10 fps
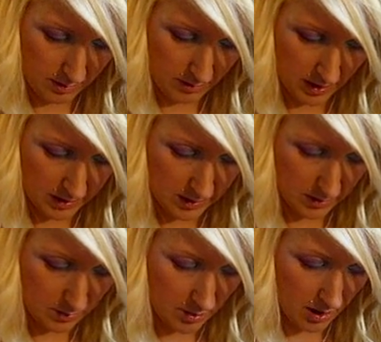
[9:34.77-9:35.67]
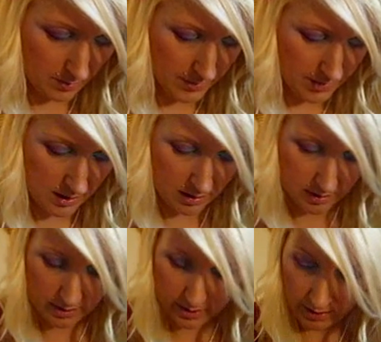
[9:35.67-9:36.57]
the mixing drops,
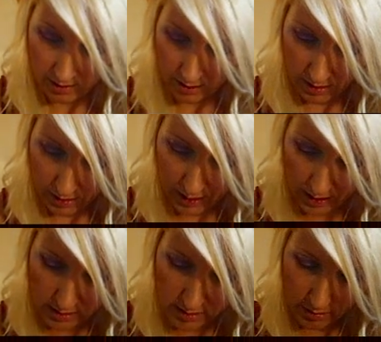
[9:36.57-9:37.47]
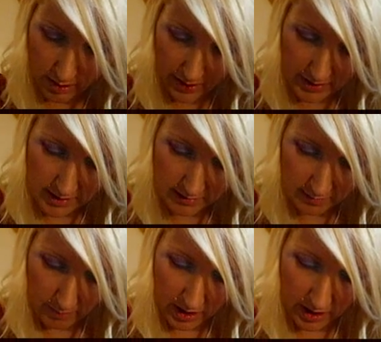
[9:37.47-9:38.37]
and you kind of
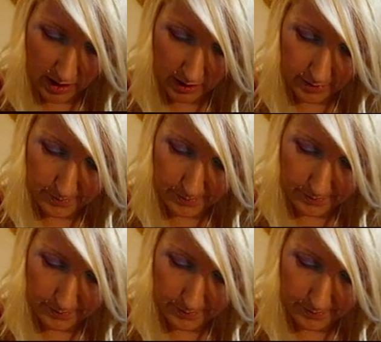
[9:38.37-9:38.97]
make